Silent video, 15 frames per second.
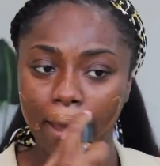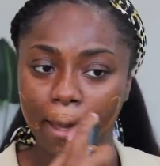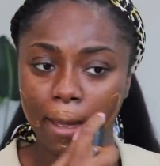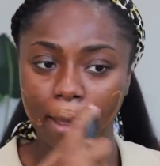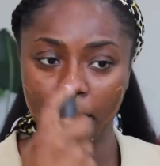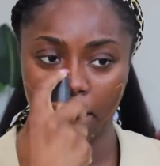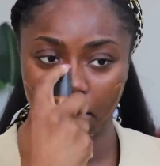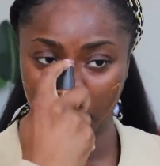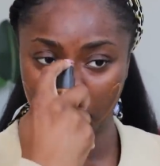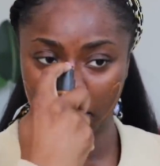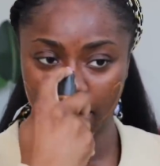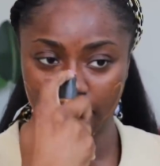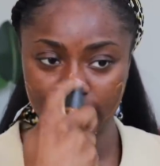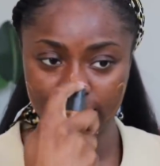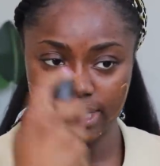And
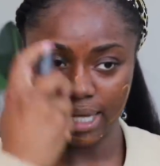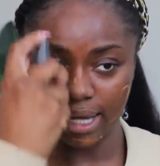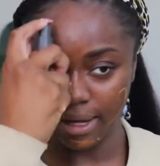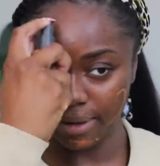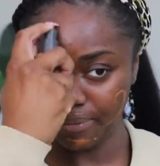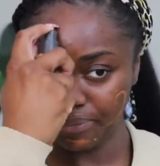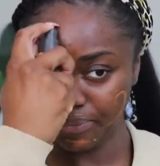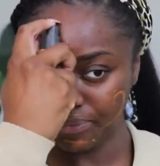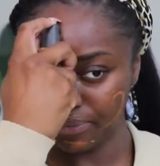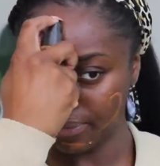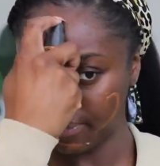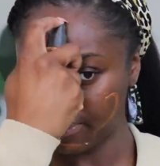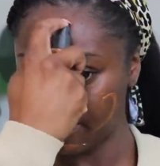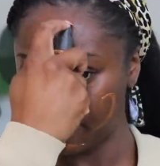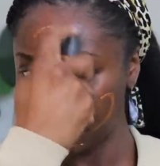when I say,
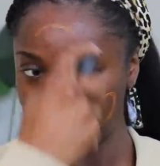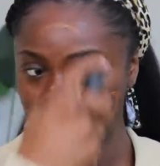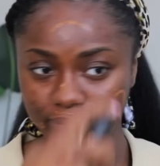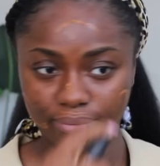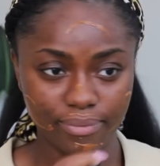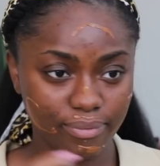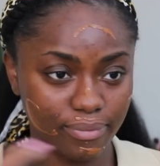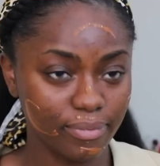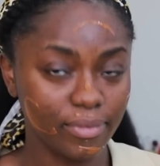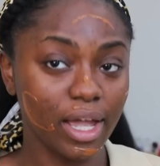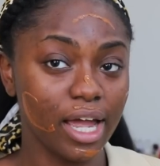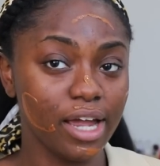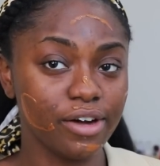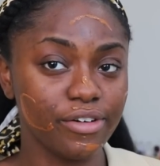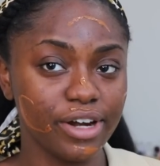
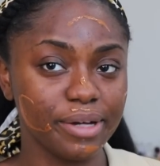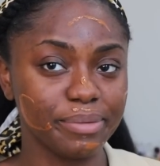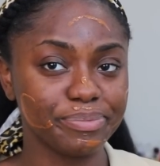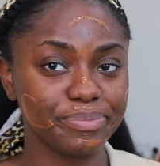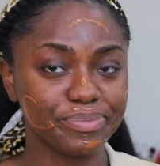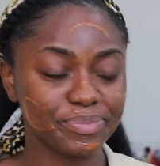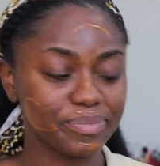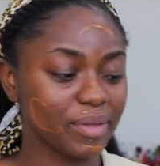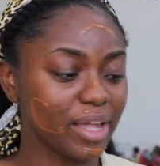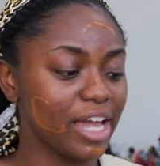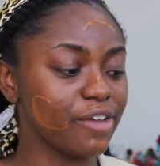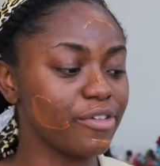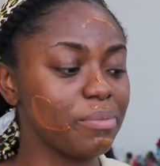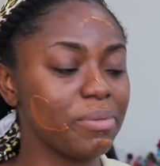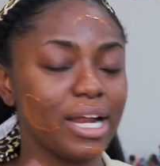I agree,
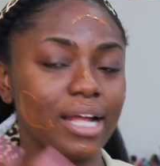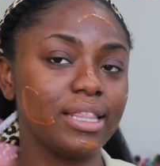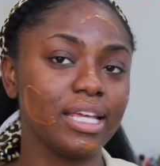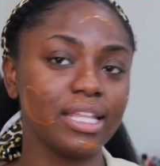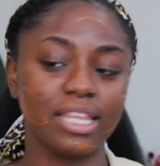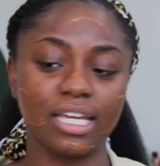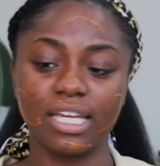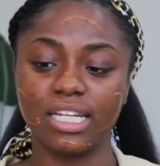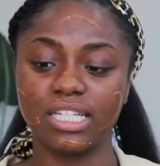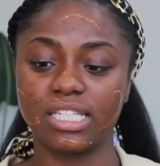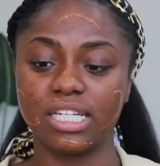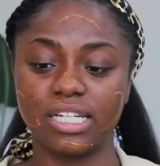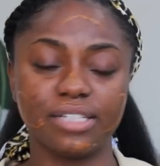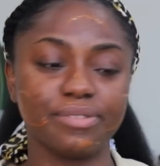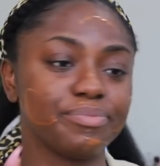but I think thinking is
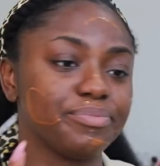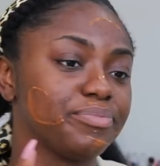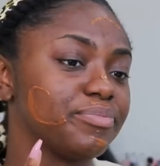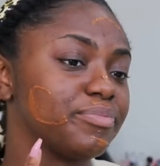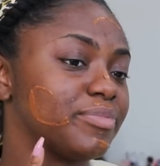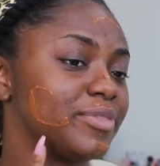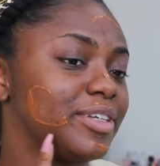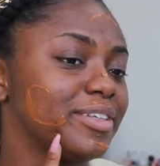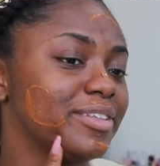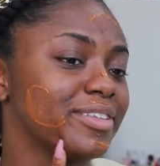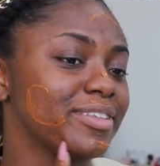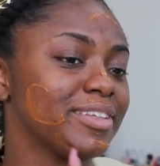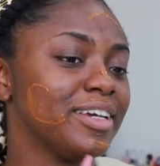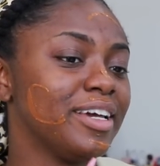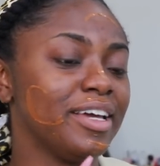good.
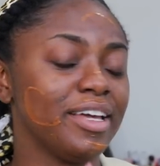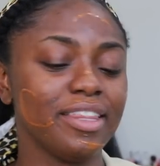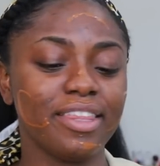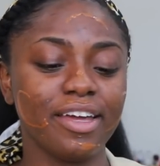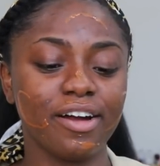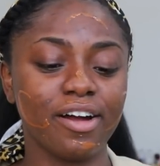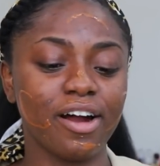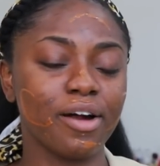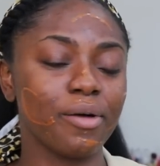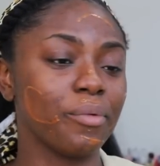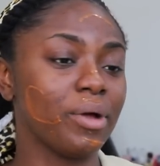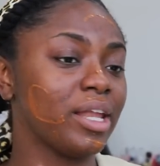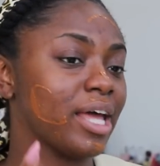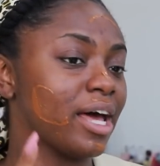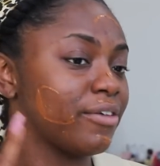There
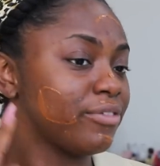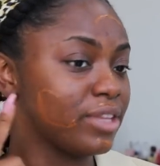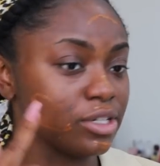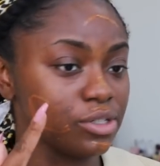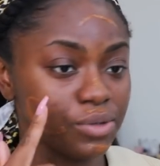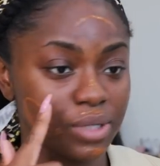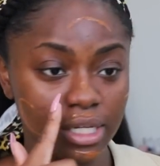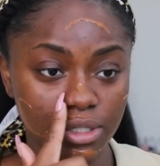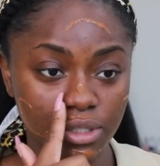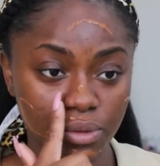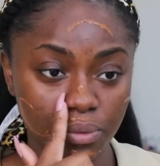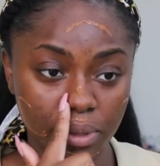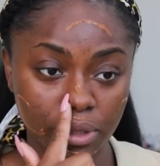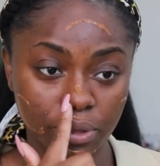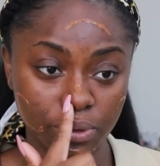are a lot of things you can
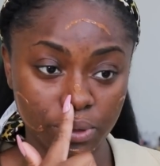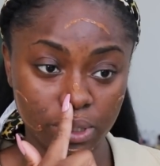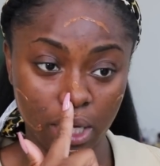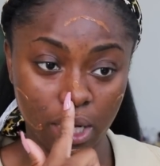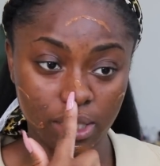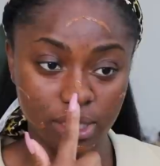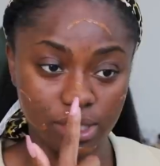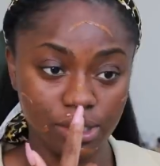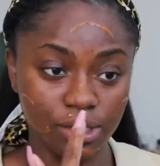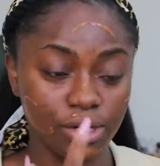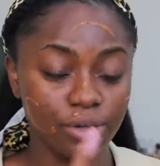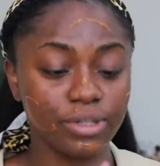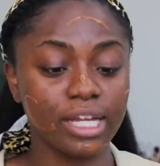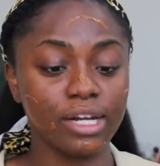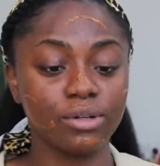do with those thoughts, you
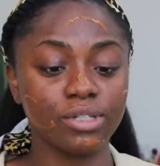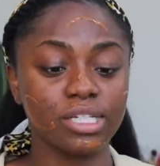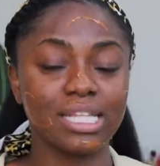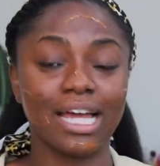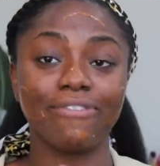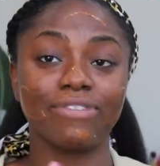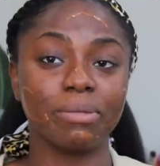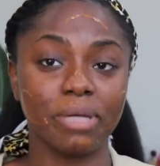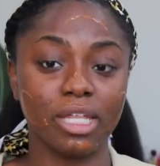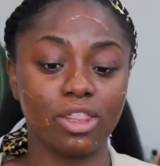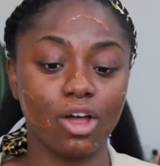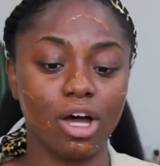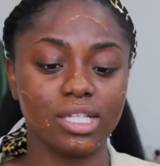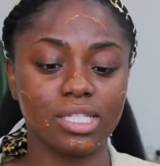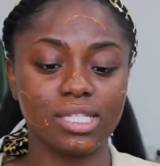know? They don't just have to be
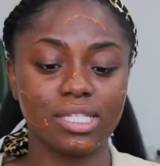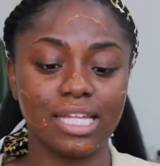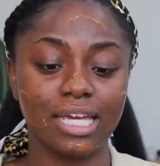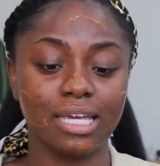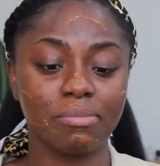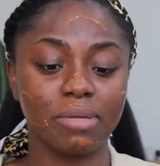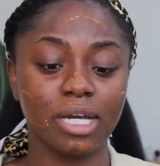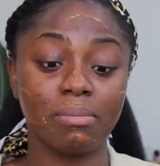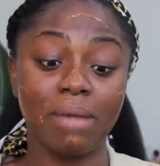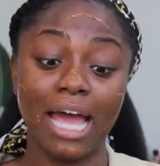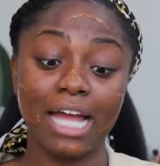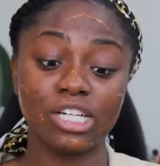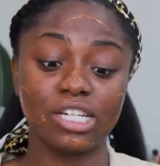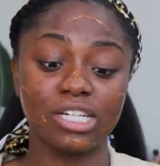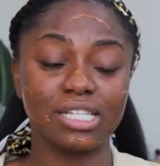thoughts, they can become
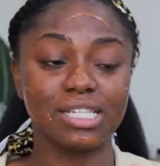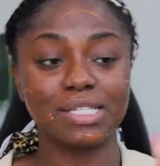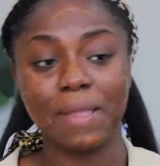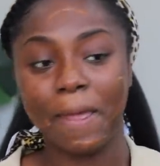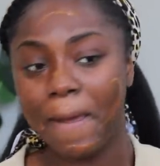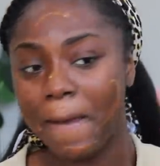actions.